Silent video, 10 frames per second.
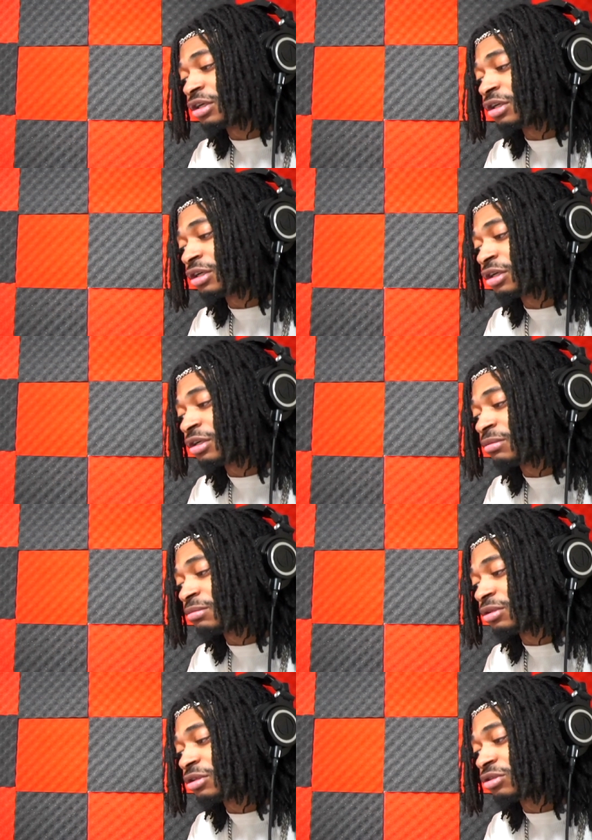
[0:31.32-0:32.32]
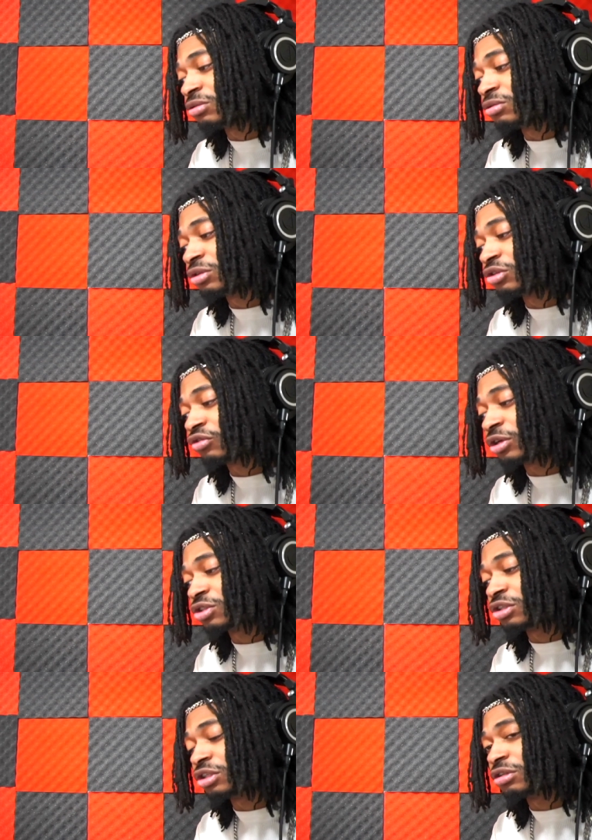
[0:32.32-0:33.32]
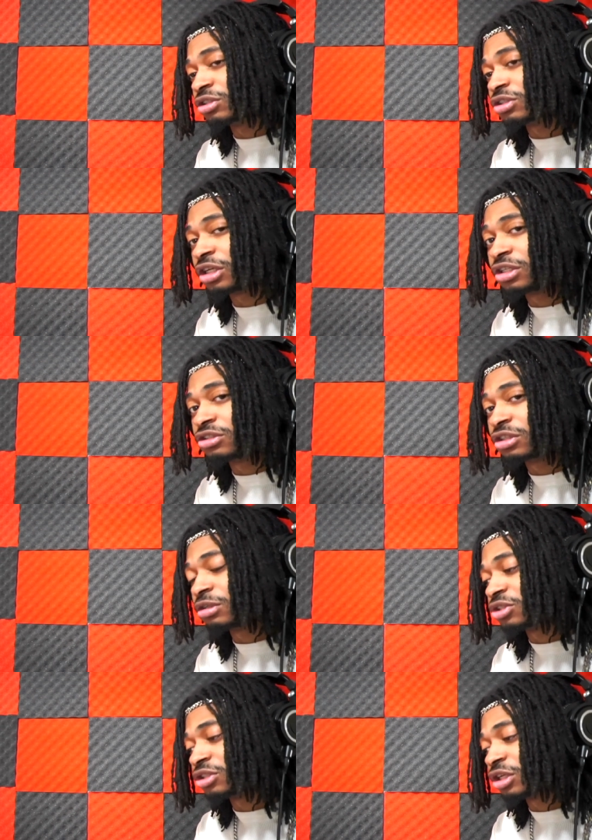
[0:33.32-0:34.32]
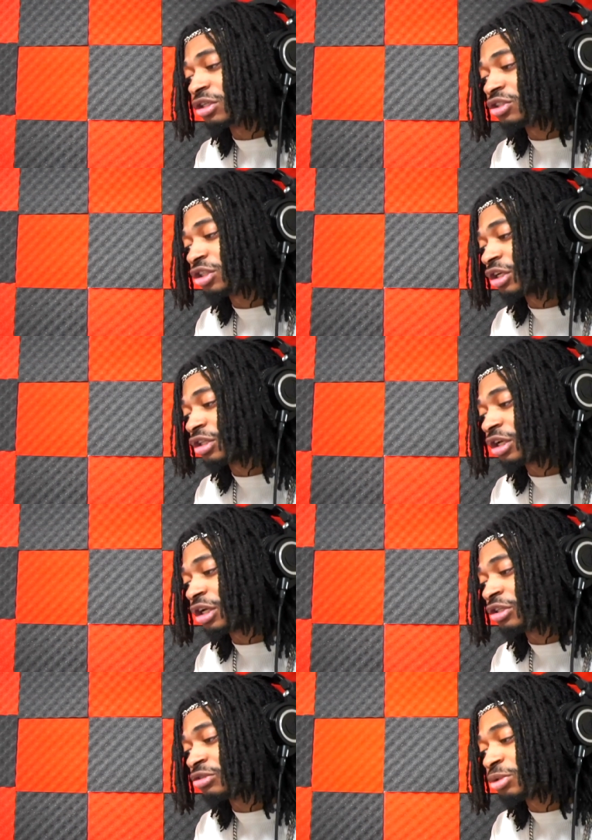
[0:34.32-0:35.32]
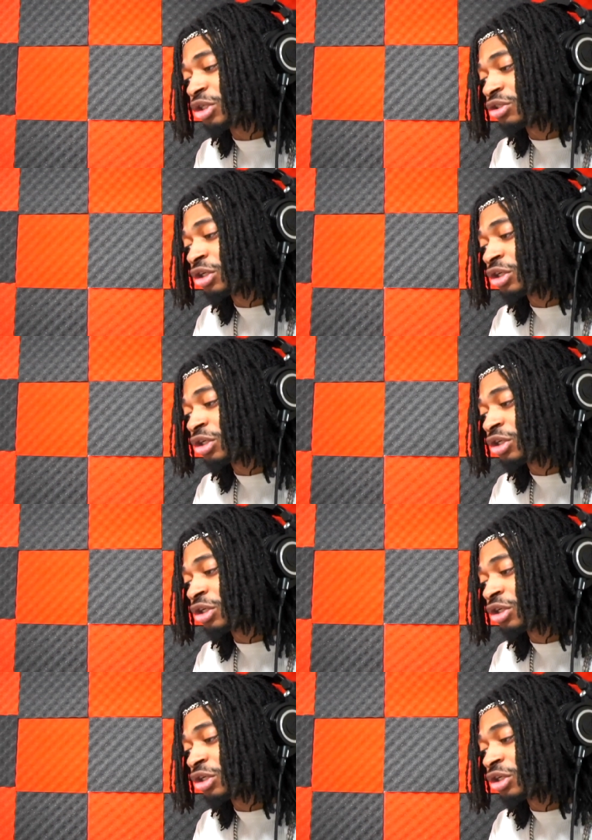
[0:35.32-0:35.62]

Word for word: uh, to his first lyrics that he's gonna be saying is "shake that ass, bitch."